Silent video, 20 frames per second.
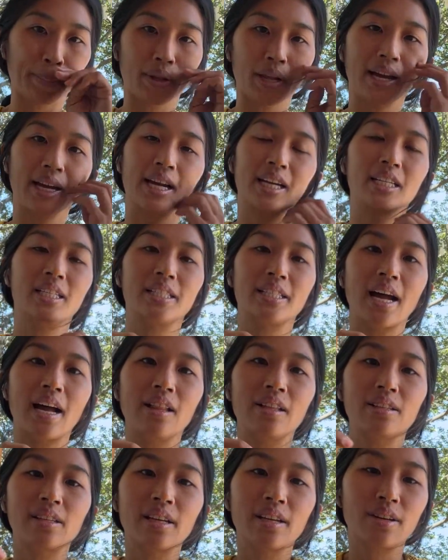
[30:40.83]
I got
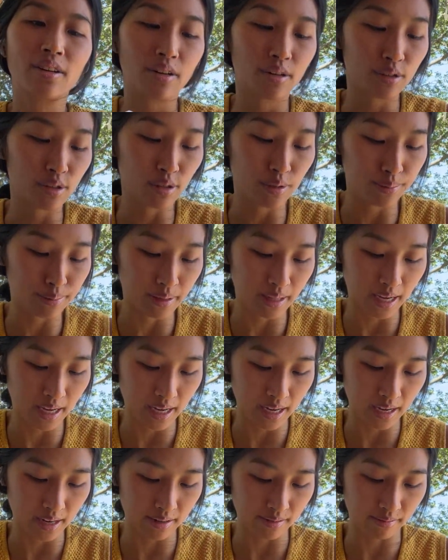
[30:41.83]
shallots I could also
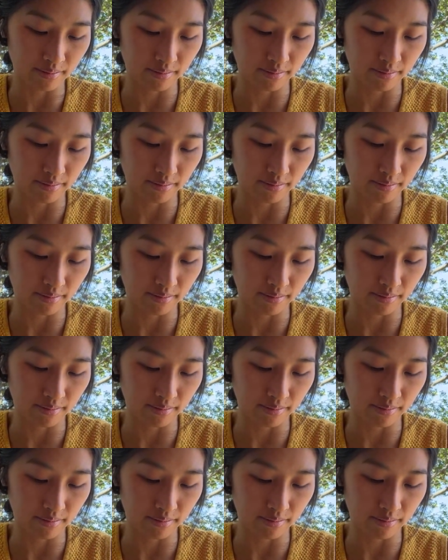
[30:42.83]
plant.